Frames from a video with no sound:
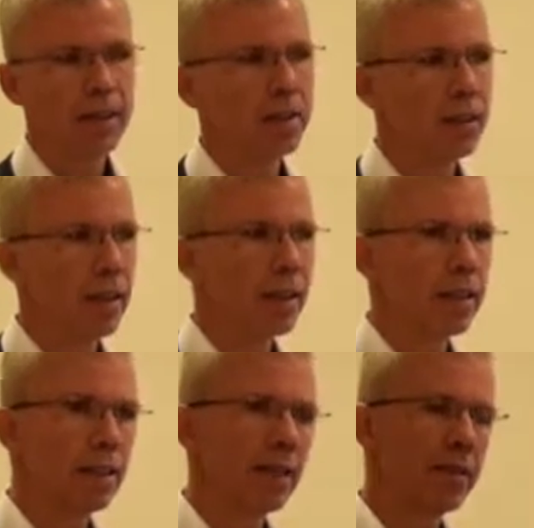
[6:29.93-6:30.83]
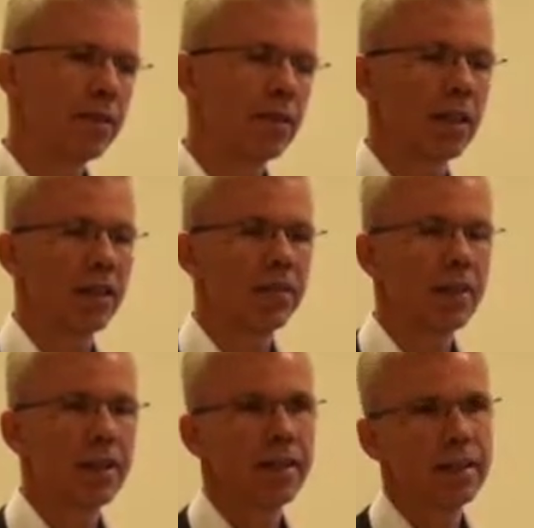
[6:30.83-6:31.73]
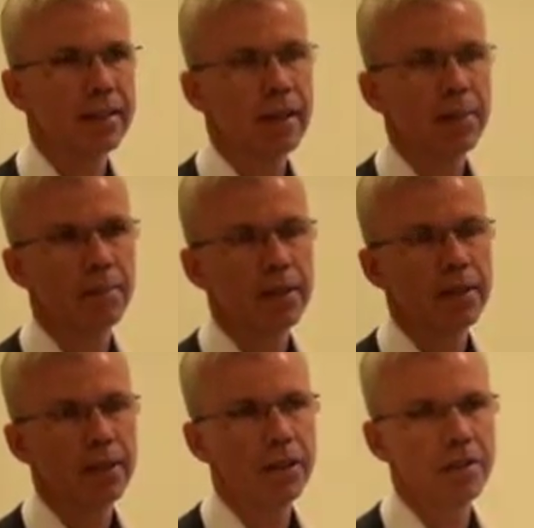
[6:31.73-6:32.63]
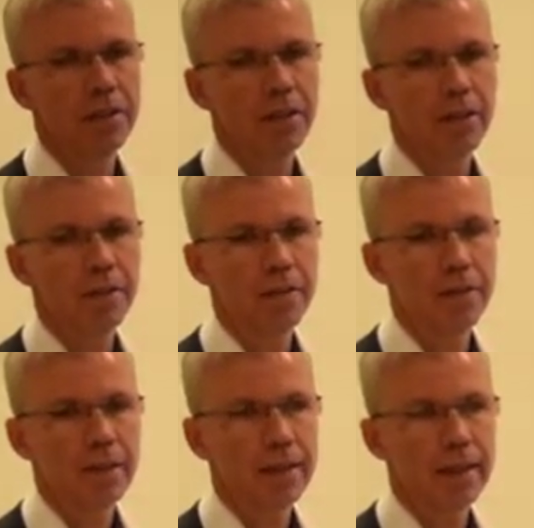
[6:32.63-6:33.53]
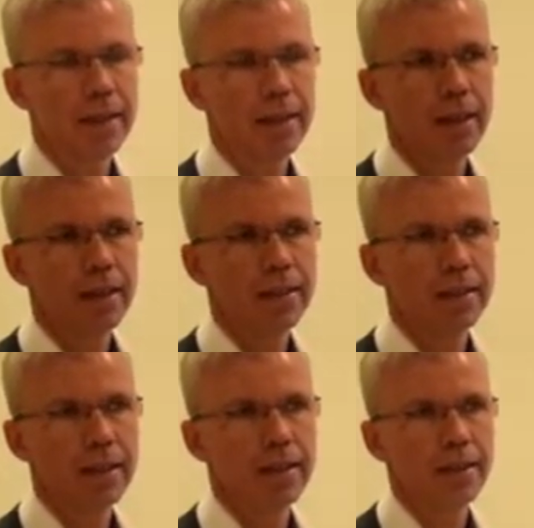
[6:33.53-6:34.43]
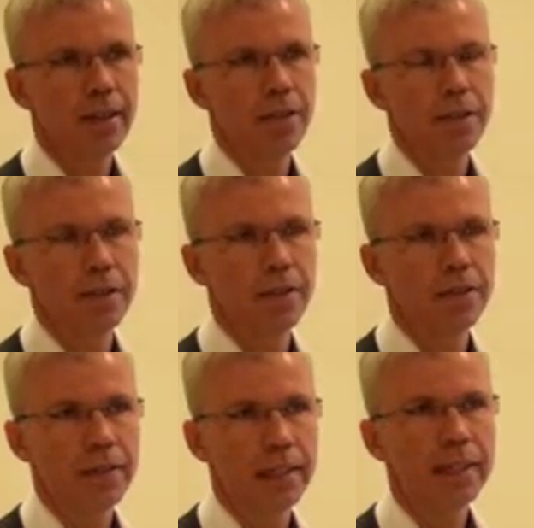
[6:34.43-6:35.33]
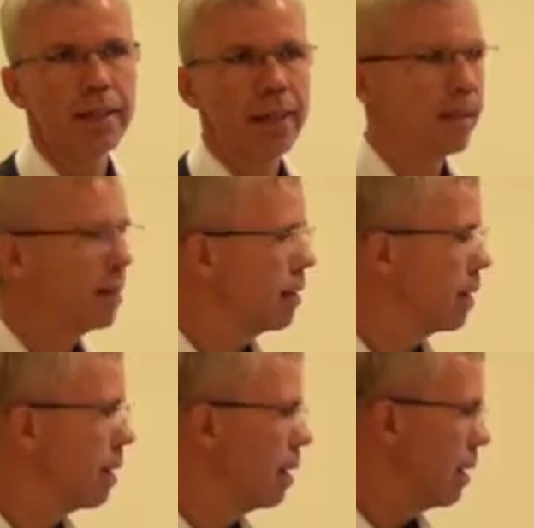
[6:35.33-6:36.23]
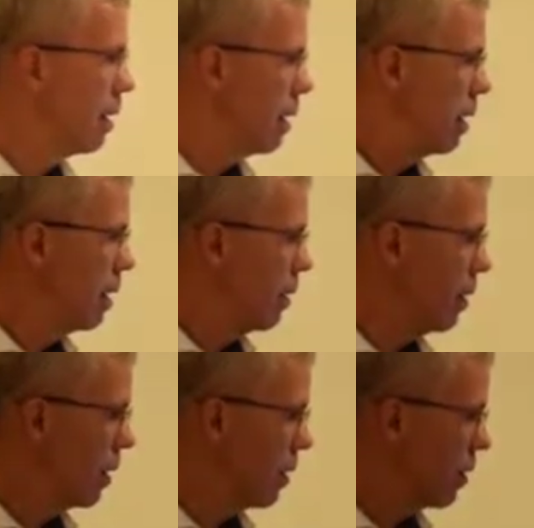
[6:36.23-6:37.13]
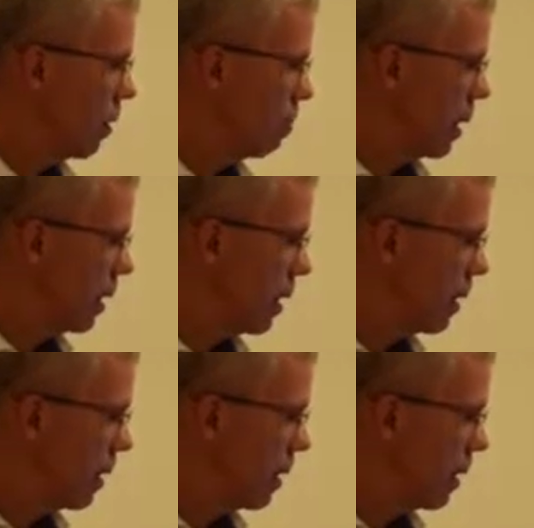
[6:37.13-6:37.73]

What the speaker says: cycles. You can find examples of satellites and a lot of details on this topic.